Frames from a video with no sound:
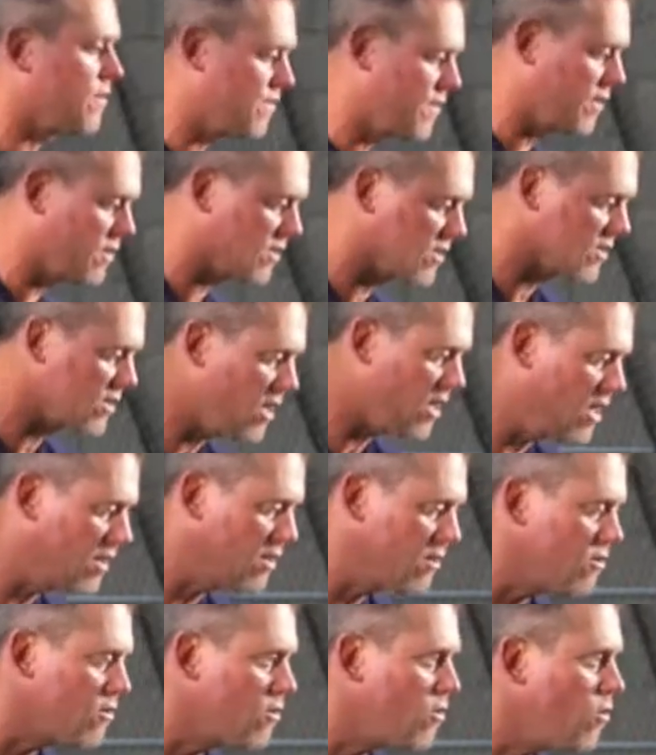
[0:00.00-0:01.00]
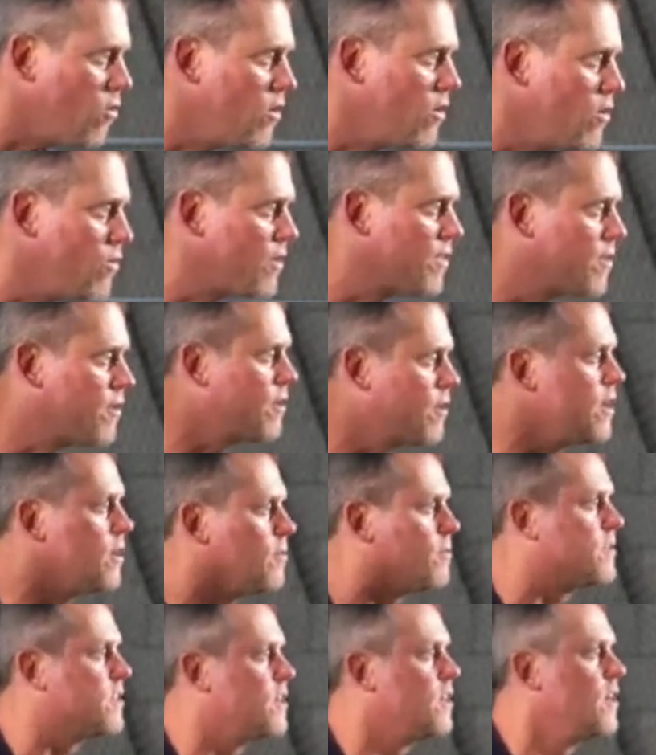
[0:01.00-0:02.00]
to feel a slight little coil with your
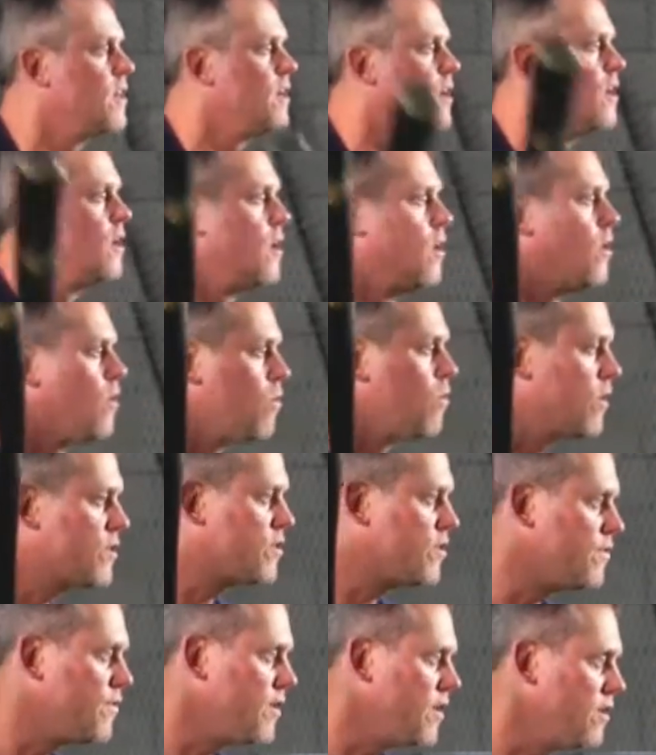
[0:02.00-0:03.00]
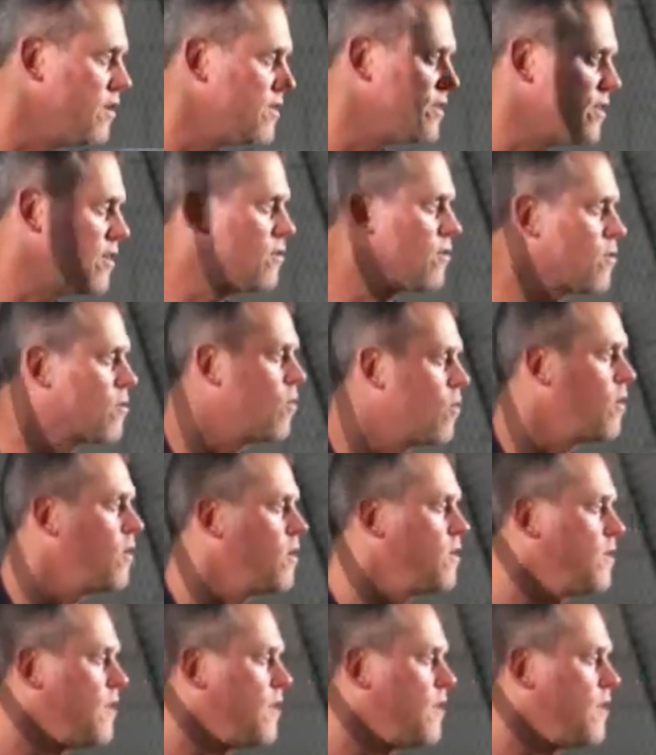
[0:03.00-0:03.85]
hips. Once you feel this little coil,